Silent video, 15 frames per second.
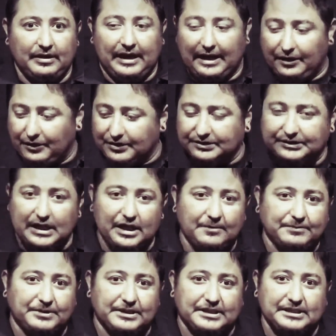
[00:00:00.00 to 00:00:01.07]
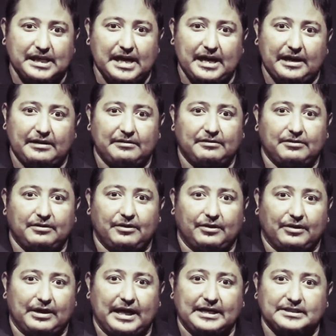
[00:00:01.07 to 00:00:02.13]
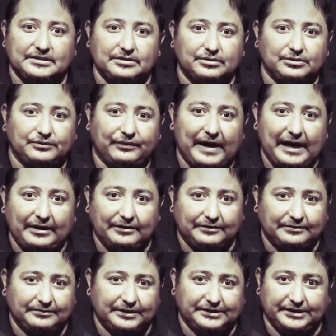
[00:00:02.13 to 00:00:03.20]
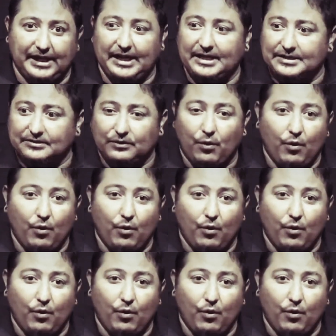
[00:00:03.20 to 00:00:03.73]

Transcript: And you're set up to the side on a nice little file that says